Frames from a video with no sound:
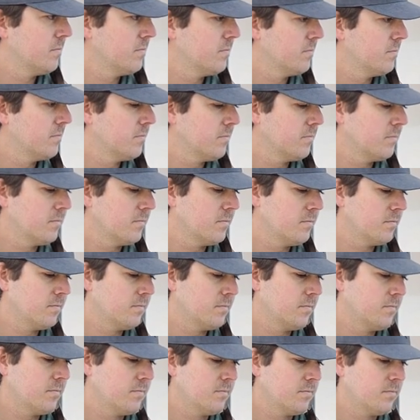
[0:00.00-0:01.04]

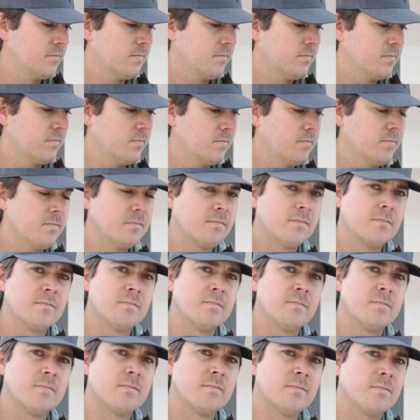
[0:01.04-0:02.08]

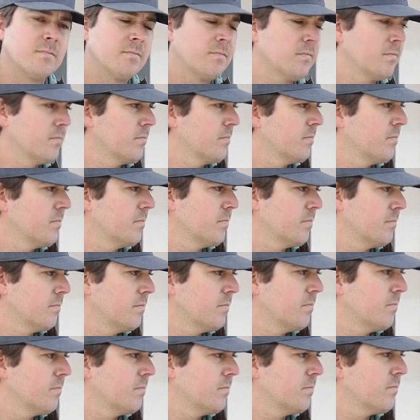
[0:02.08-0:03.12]

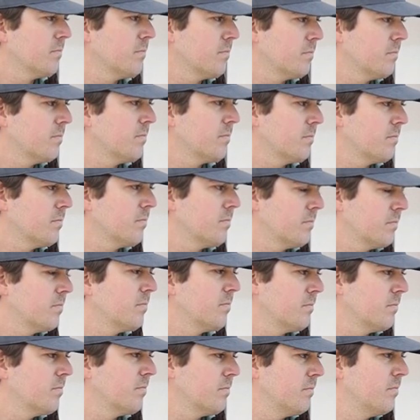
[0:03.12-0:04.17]

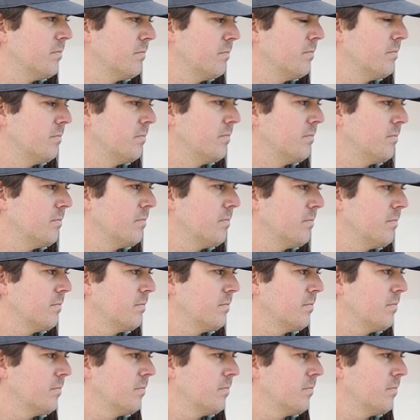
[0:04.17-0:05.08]
This person isn't speaking.